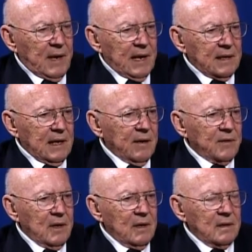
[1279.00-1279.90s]
down
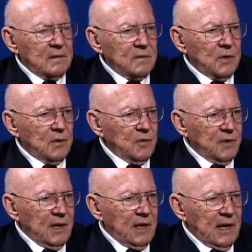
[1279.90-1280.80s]
the road,
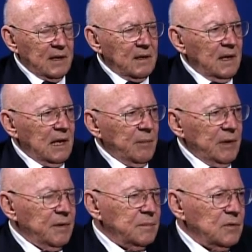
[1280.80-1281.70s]
they had enemy
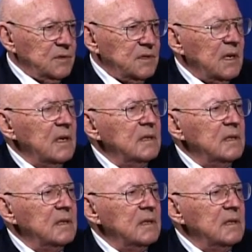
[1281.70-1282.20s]
on both sides.